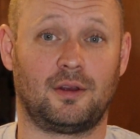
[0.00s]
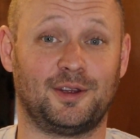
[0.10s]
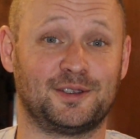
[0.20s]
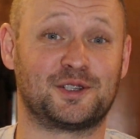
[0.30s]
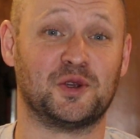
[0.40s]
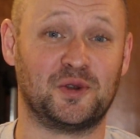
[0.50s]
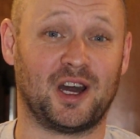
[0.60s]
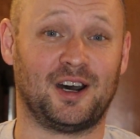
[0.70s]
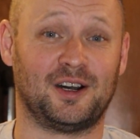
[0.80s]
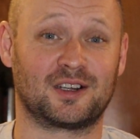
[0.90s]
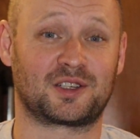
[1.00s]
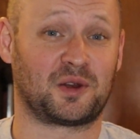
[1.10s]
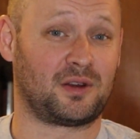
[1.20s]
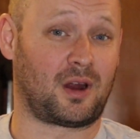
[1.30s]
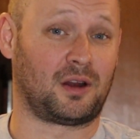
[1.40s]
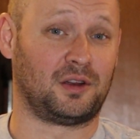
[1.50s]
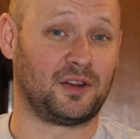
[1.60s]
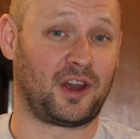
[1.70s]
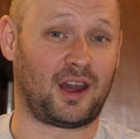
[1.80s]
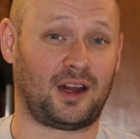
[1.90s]
and 2 dogs. Not
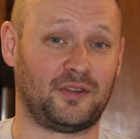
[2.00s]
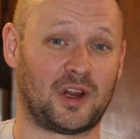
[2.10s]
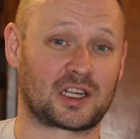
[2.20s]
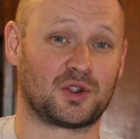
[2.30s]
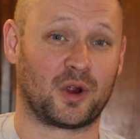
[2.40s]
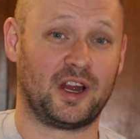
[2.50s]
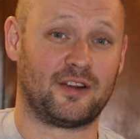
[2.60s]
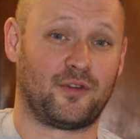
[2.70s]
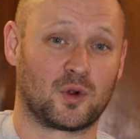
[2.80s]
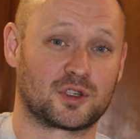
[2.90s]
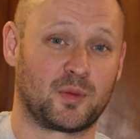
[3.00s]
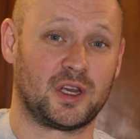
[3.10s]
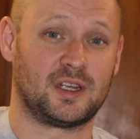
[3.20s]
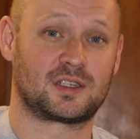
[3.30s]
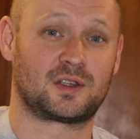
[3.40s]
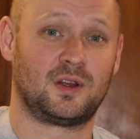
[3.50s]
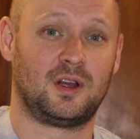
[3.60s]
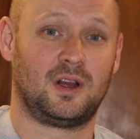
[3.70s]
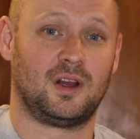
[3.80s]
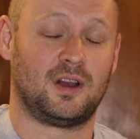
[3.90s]
only that, I live next to an Air Force base.
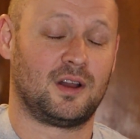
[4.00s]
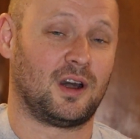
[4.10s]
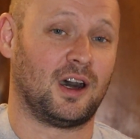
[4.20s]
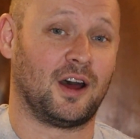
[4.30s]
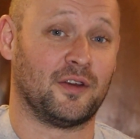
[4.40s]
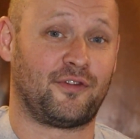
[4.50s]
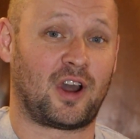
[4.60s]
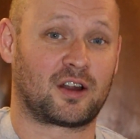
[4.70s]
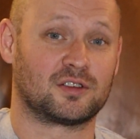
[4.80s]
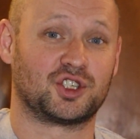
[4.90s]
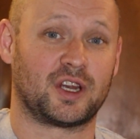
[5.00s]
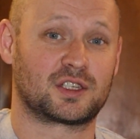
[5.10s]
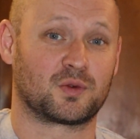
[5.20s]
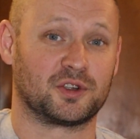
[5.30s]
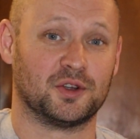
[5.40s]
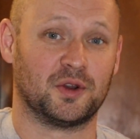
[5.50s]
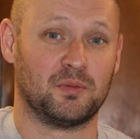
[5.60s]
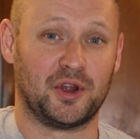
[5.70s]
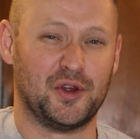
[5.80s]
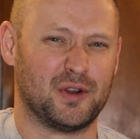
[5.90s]
The fighter jets were
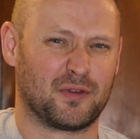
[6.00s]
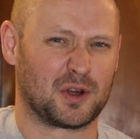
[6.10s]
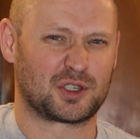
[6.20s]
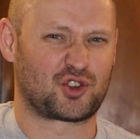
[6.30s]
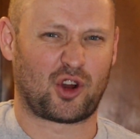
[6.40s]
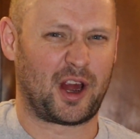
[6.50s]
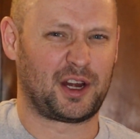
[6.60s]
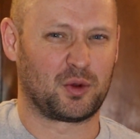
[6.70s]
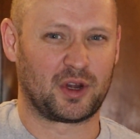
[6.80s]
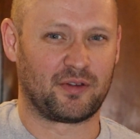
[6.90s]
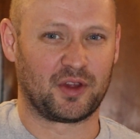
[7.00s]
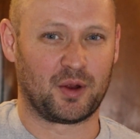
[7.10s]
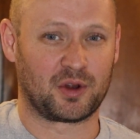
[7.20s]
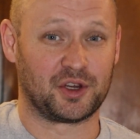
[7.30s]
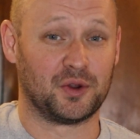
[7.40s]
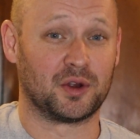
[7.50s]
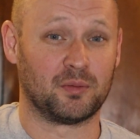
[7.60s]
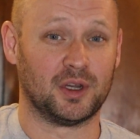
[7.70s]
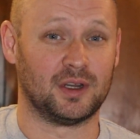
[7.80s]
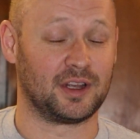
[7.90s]
doing maneuvers, training, whatever they were
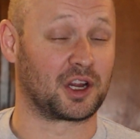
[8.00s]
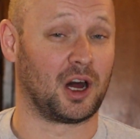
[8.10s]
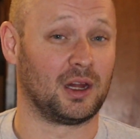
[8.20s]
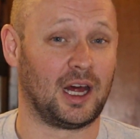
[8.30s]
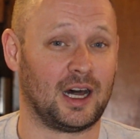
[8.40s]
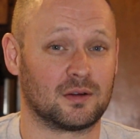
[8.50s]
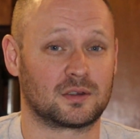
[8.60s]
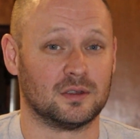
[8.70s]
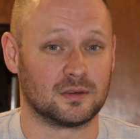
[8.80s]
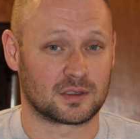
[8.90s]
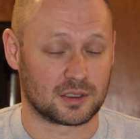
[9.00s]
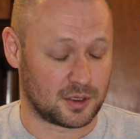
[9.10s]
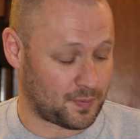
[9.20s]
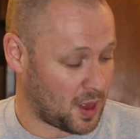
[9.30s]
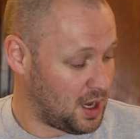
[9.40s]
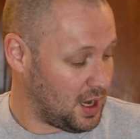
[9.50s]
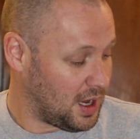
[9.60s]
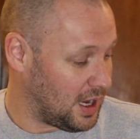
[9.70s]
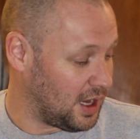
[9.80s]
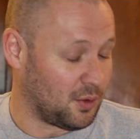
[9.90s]
doing, but it got loud too. So
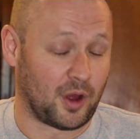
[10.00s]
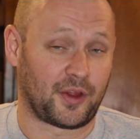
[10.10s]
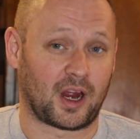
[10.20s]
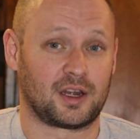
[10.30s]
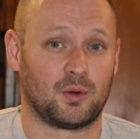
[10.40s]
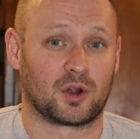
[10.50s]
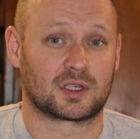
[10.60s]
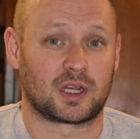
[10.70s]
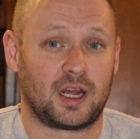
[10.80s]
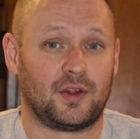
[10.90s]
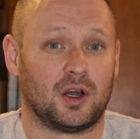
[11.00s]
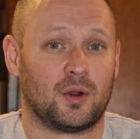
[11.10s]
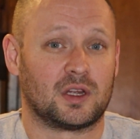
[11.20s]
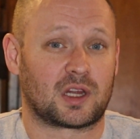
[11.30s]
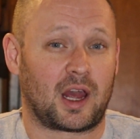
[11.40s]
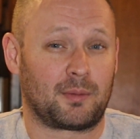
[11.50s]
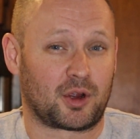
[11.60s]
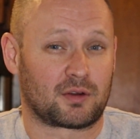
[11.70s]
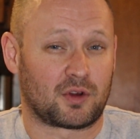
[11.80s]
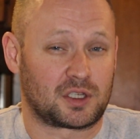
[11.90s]
the one thing I did want to say though is I am
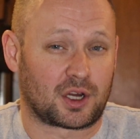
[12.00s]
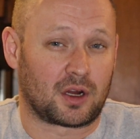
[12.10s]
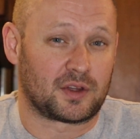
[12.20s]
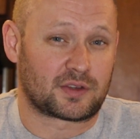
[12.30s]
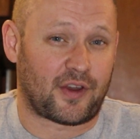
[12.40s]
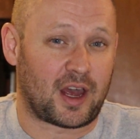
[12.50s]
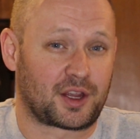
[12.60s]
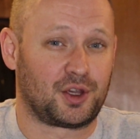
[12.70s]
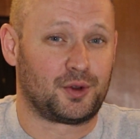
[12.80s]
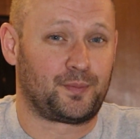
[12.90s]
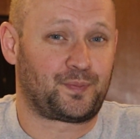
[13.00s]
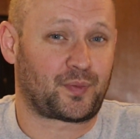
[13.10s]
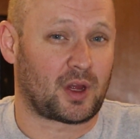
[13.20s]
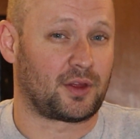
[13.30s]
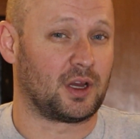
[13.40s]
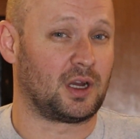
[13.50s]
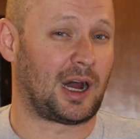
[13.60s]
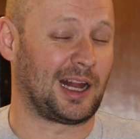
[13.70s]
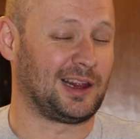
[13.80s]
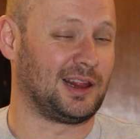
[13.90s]
going to return this vacuum.
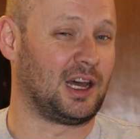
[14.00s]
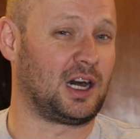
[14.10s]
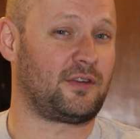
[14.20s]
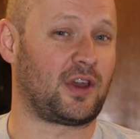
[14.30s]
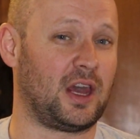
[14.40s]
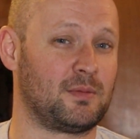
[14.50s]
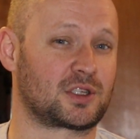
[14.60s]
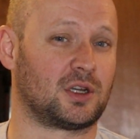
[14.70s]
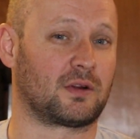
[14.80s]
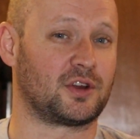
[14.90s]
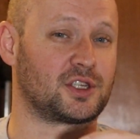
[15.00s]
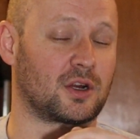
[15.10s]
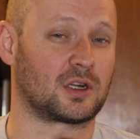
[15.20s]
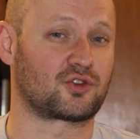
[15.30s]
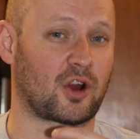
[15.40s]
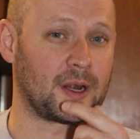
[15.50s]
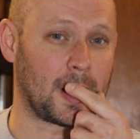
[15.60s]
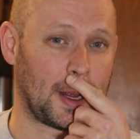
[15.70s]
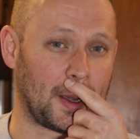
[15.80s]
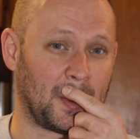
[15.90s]
I love Amazon returns right
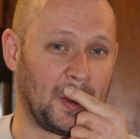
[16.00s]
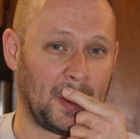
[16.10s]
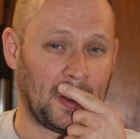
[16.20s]
now.